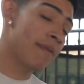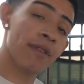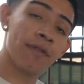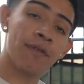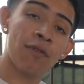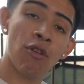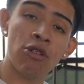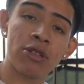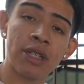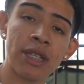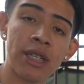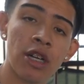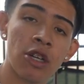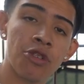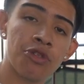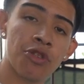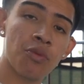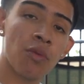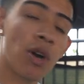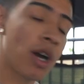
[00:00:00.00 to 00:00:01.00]
a
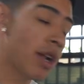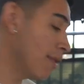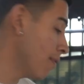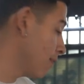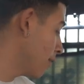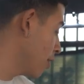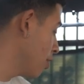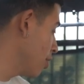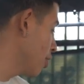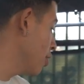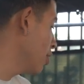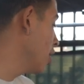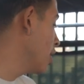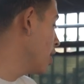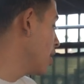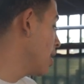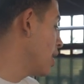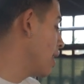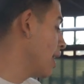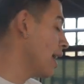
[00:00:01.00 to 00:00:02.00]
1400 watt inverter,
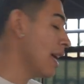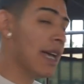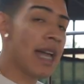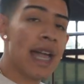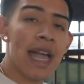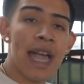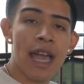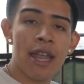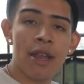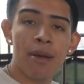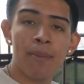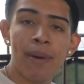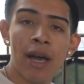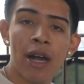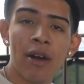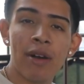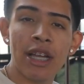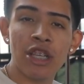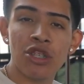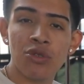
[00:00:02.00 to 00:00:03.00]
and
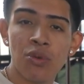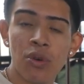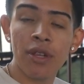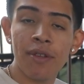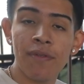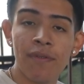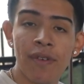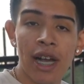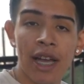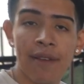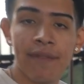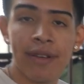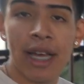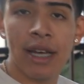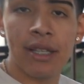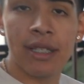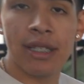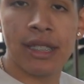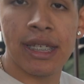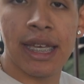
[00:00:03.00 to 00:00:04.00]
about a
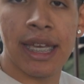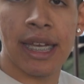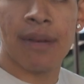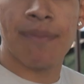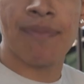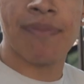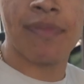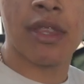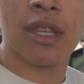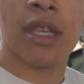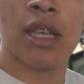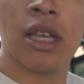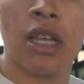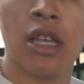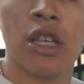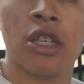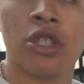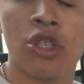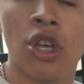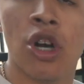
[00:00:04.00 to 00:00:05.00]
25-gallon tank.
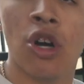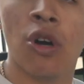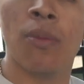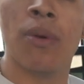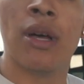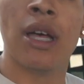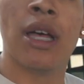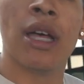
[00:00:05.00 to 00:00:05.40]
So